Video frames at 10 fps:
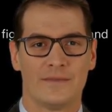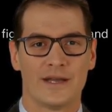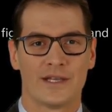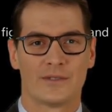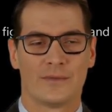
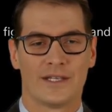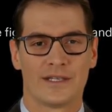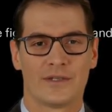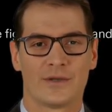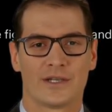As we
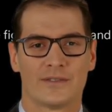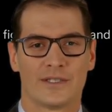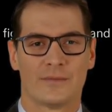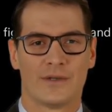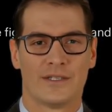conclude this
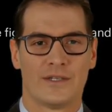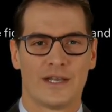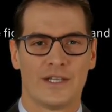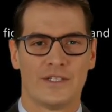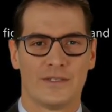
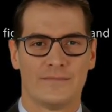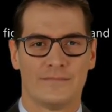presentation,